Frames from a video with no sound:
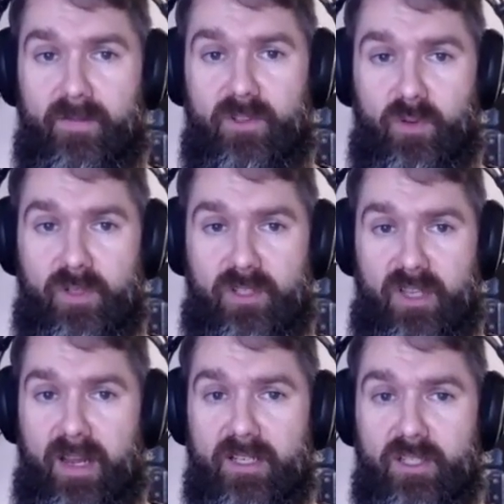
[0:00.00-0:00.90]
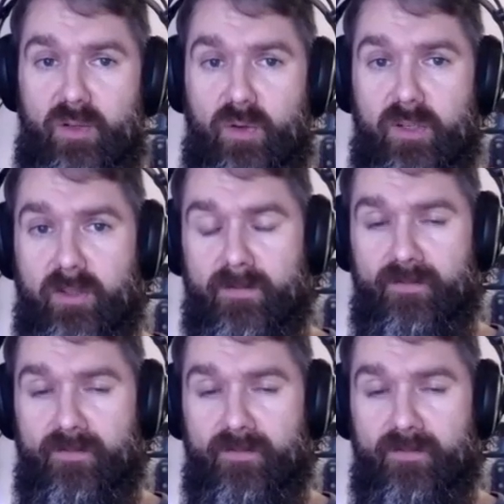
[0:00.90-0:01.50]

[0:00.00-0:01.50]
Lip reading: So this is then executed,